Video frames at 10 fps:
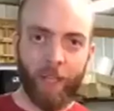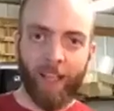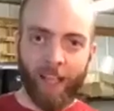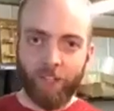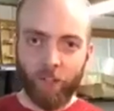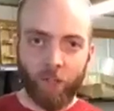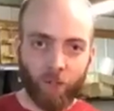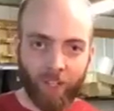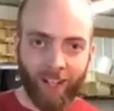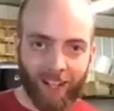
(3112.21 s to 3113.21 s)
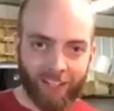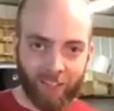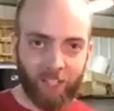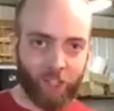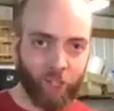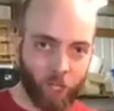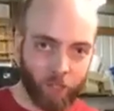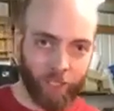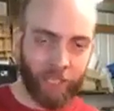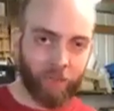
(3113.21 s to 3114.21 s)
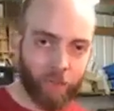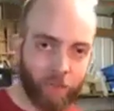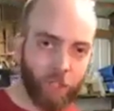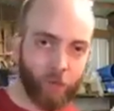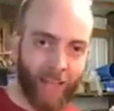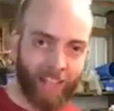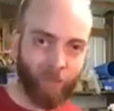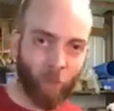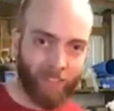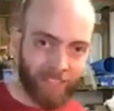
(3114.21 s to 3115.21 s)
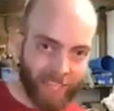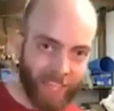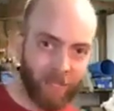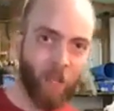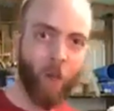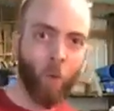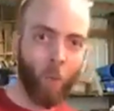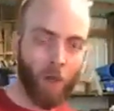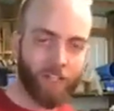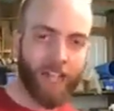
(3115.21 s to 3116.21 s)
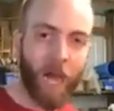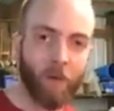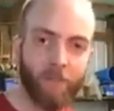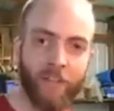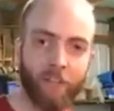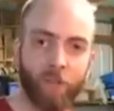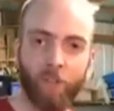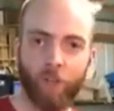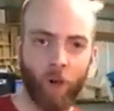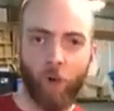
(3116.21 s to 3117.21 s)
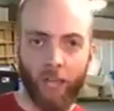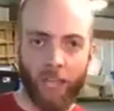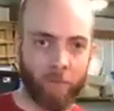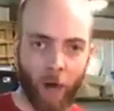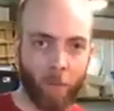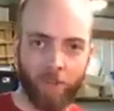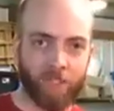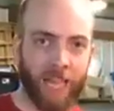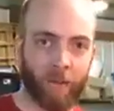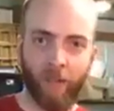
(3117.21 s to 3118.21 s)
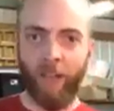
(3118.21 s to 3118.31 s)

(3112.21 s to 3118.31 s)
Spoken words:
And so you're constantly juggling and losing track of what's in, what's out, and then you think, okay, I'm almost out.